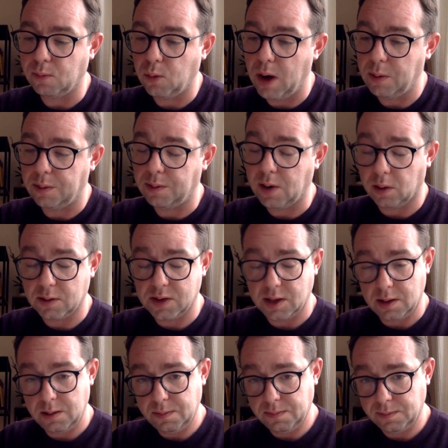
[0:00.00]
where we've got
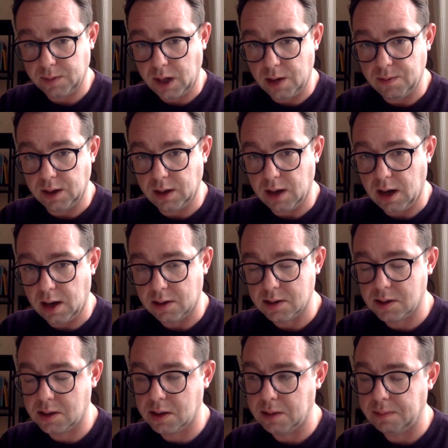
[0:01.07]
to over the
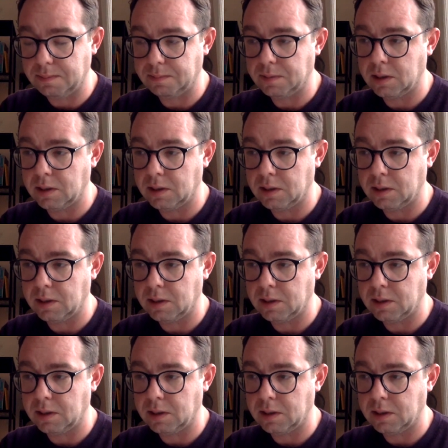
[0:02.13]
last